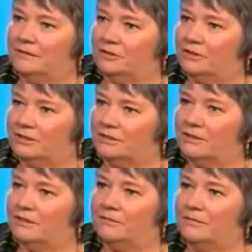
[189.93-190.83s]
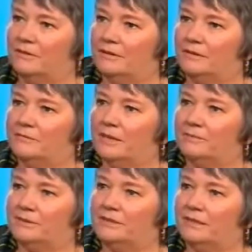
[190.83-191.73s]
she'd signed the
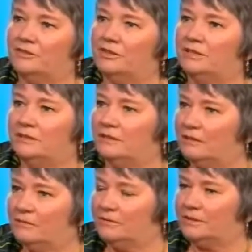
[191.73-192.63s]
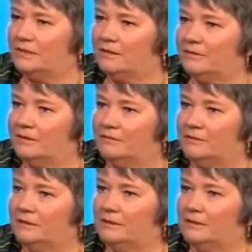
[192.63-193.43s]
papers and that. She didn't know what was going on.